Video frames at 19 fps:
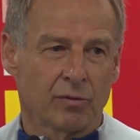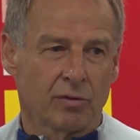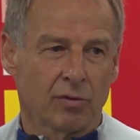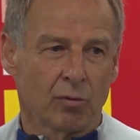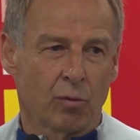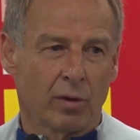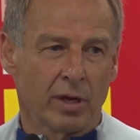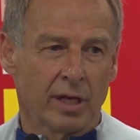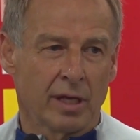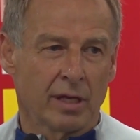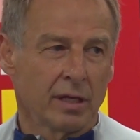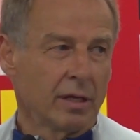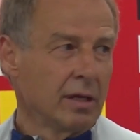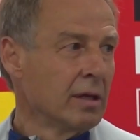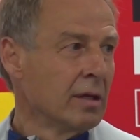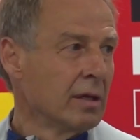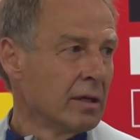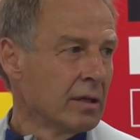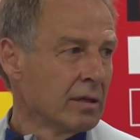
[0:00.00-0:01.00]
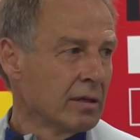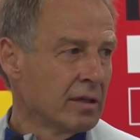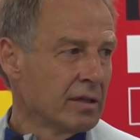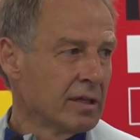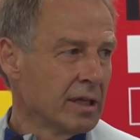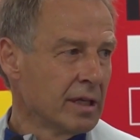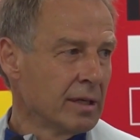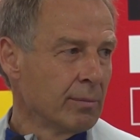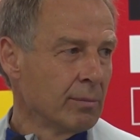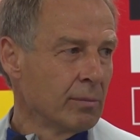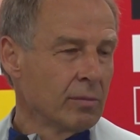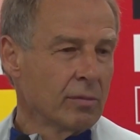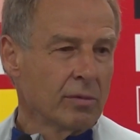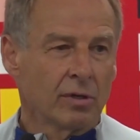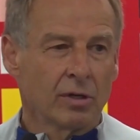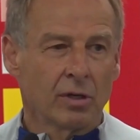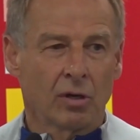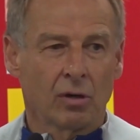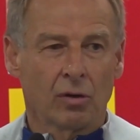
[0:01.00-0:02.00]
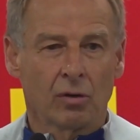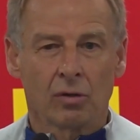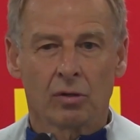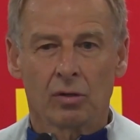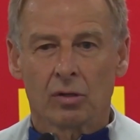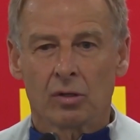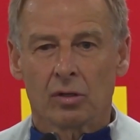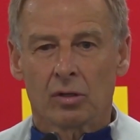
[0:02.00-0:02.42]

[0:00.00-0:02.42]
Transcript: with the way the team, you know,